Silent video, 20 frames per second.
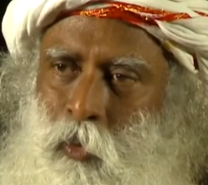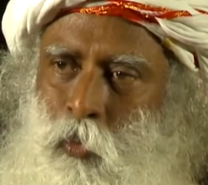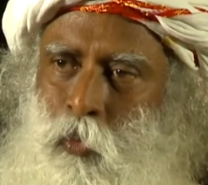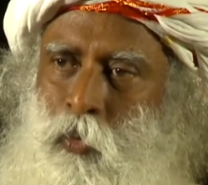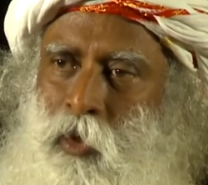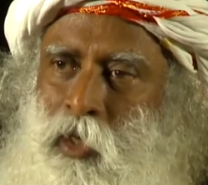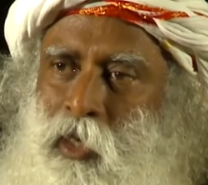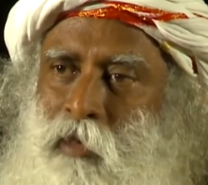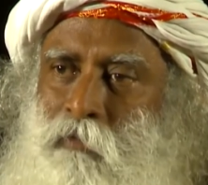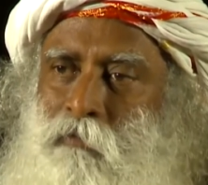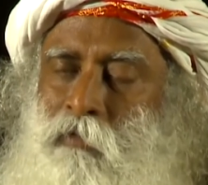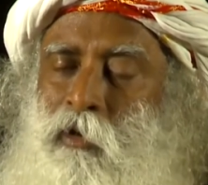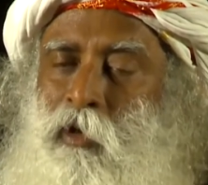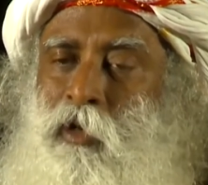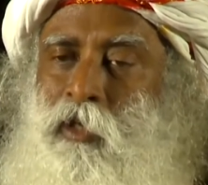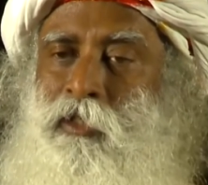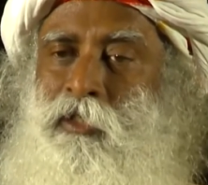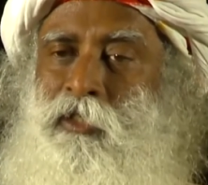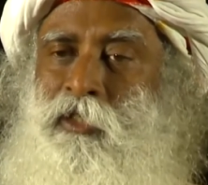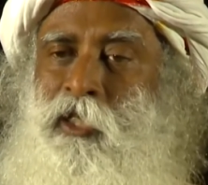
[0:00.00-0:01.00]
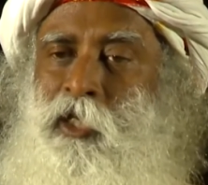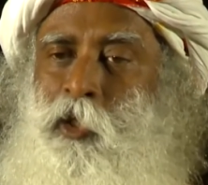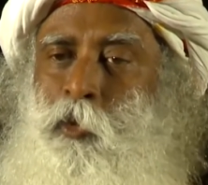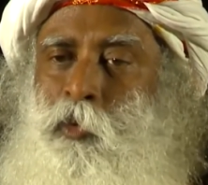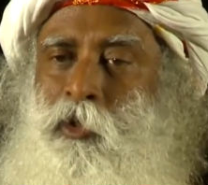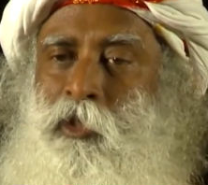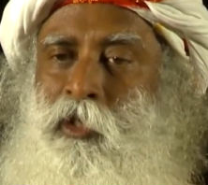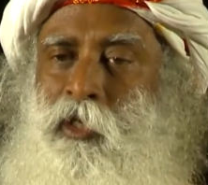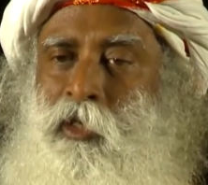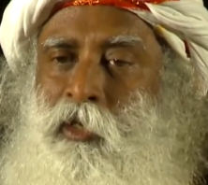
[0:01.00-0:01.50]
We have lost sync
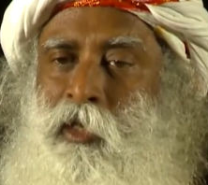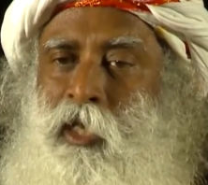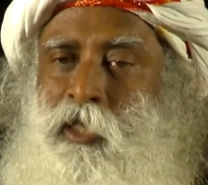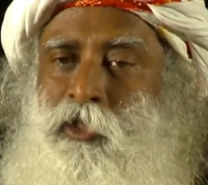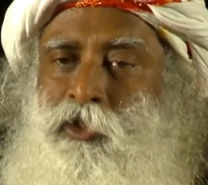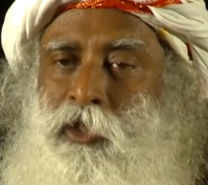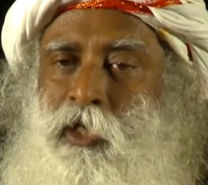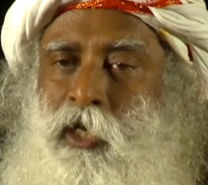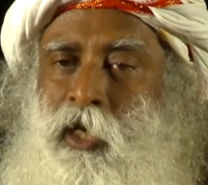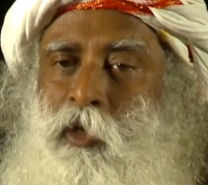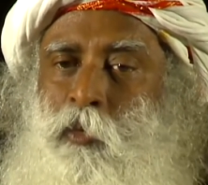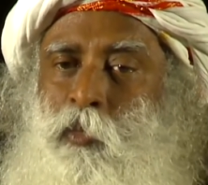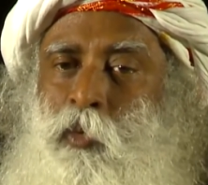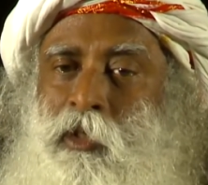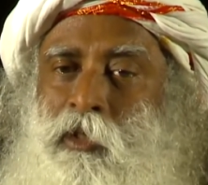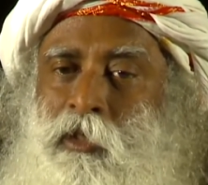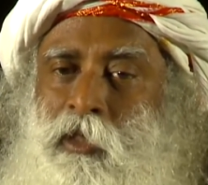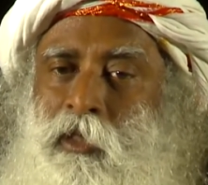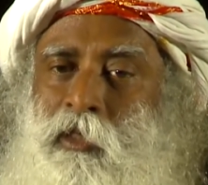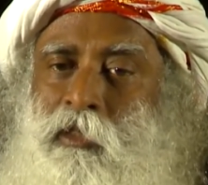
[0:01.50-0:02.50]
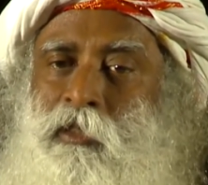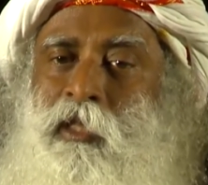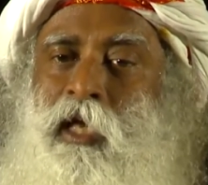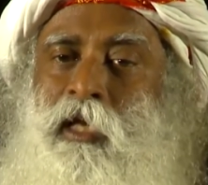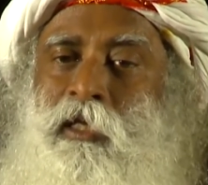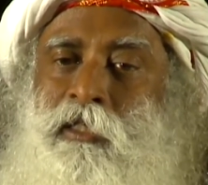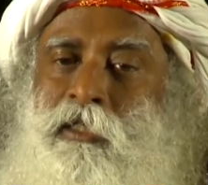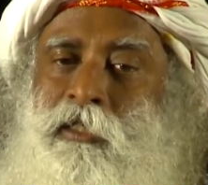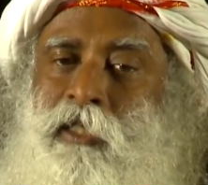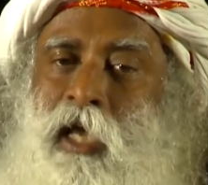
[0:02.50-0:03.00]
within nature and we think
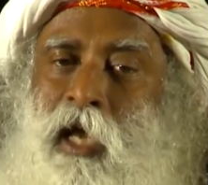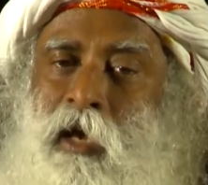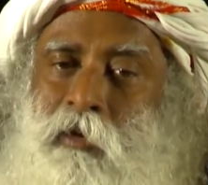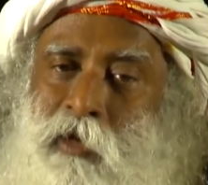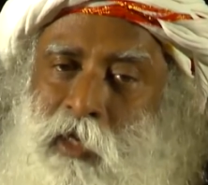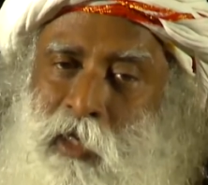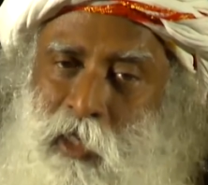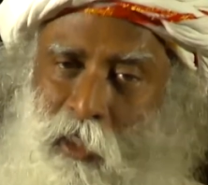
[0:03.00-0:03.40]
that is our